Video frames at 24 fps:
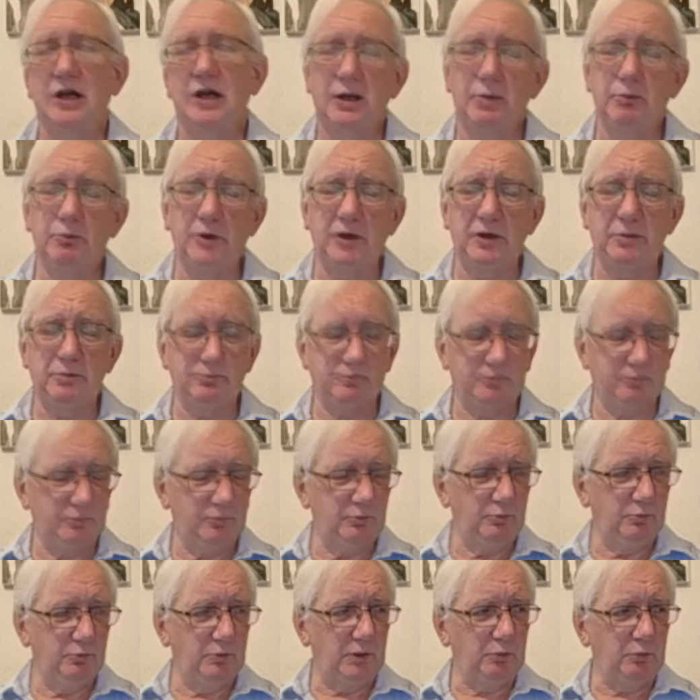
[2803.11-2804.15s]
And when
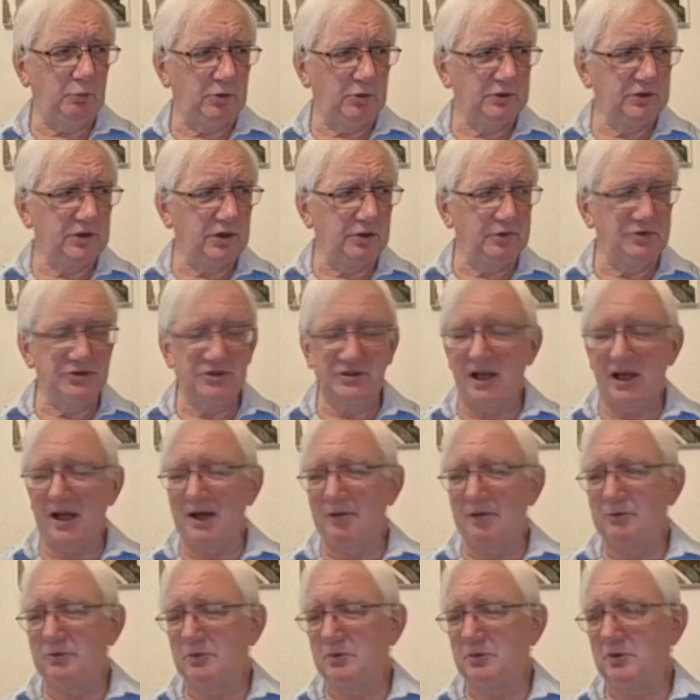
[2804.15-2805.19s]
one goes
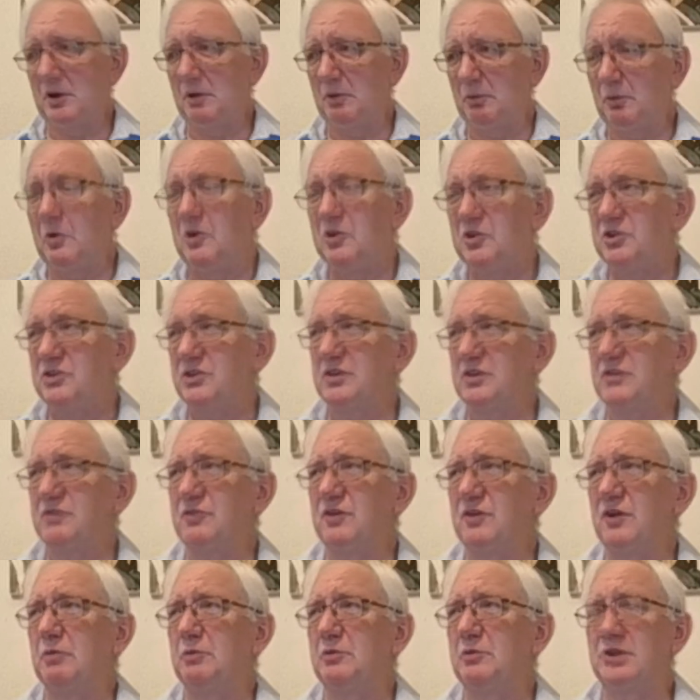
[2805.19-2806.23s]
down, which it does
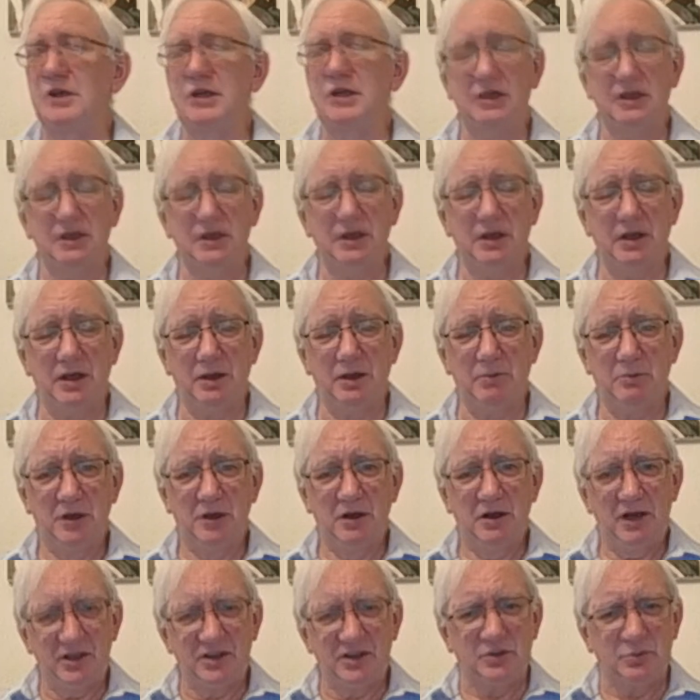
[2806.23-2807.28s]
frequently,
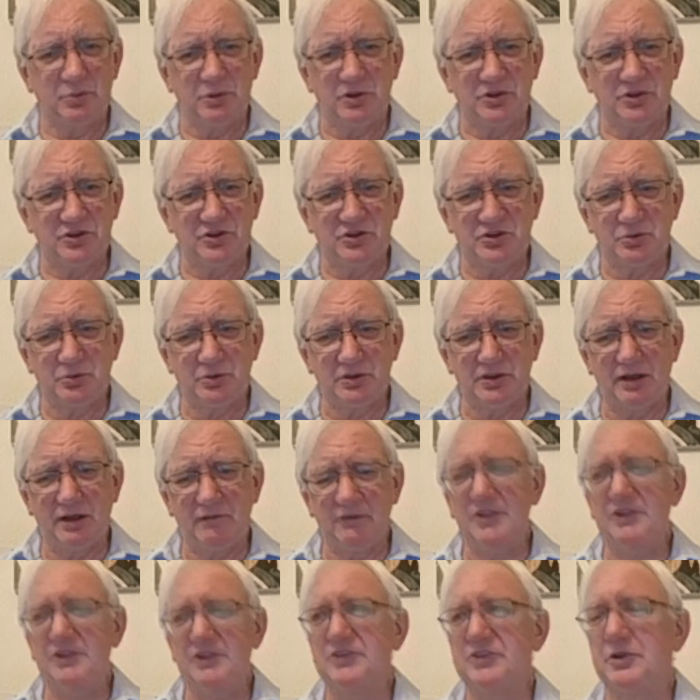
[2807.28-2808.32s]
it switches to
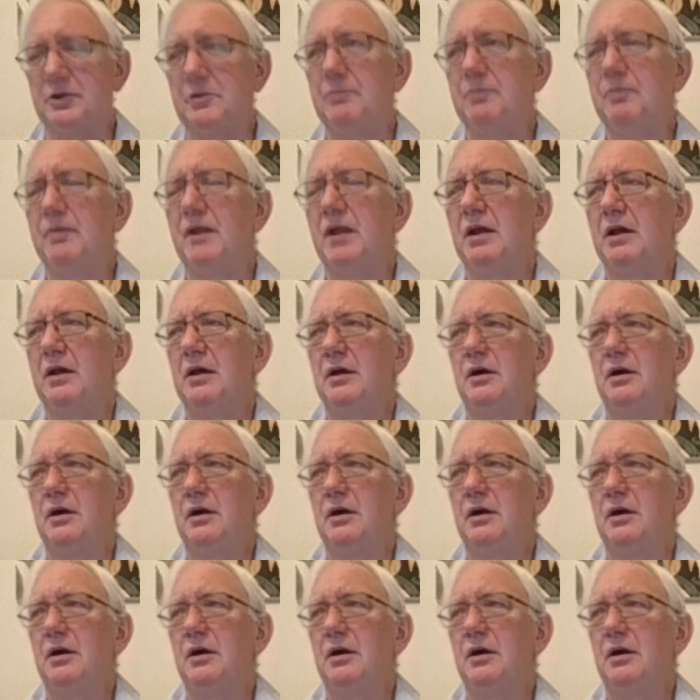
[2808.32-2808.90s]
another. So